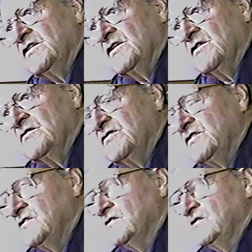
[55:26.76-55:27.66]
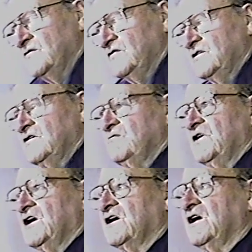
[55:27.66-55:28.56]
you know. See, if you get
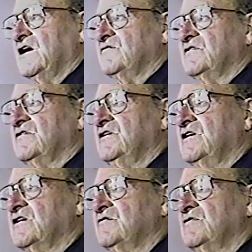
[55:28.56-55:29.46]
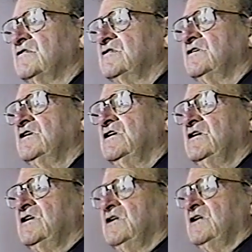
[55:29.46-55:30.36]
back after dark, well,
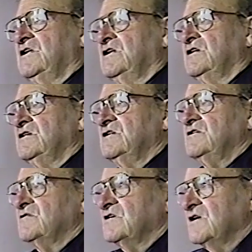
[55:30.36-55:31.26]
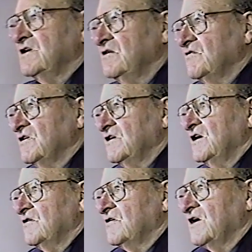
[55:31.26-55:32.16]
you take even an
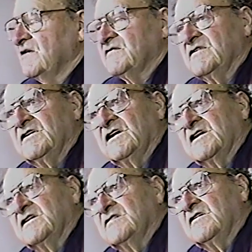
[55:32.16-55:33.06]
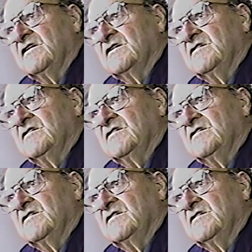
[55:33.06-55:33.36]
hour after dark. It's hard